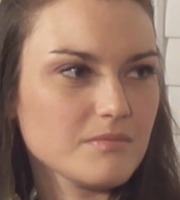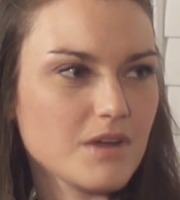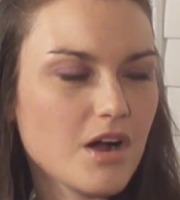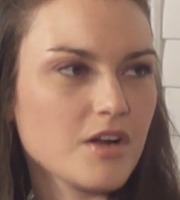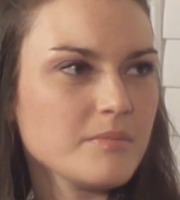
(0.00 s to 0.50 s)

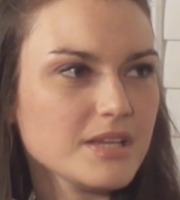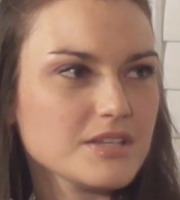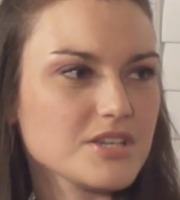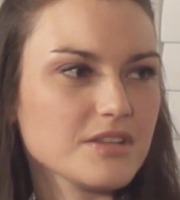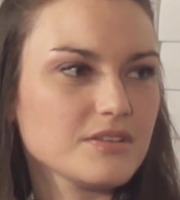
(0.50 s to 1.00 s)
harming
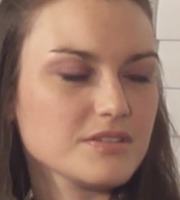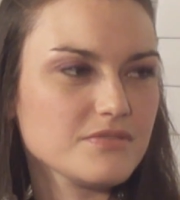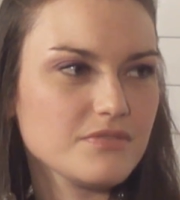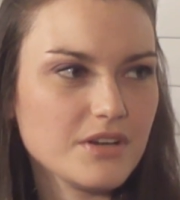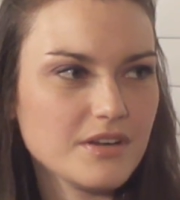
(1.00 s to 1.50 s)
each other.
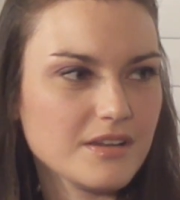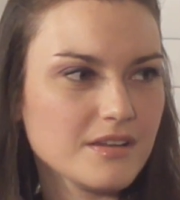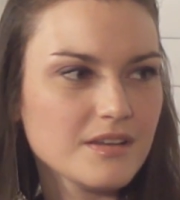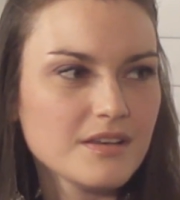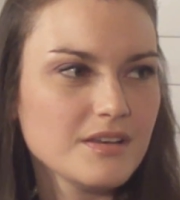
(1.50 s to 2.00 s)
It's
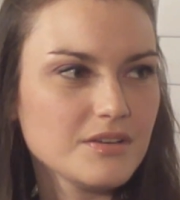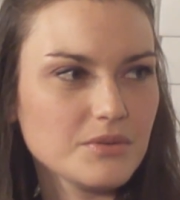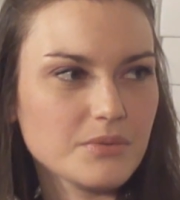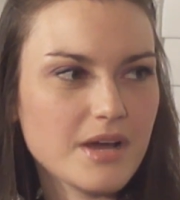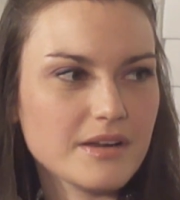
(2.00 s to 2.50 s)
very
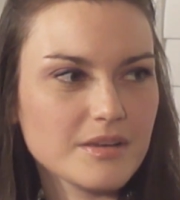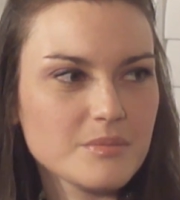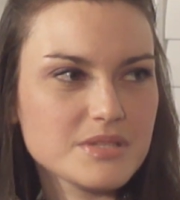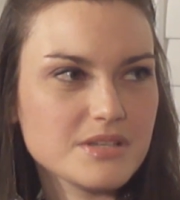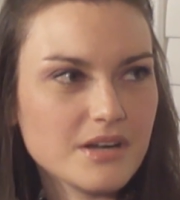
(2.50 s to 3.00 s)
neurotic
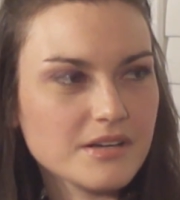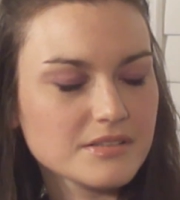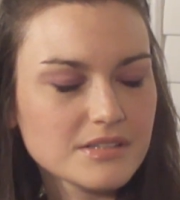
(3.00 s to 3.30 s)
and bizarre.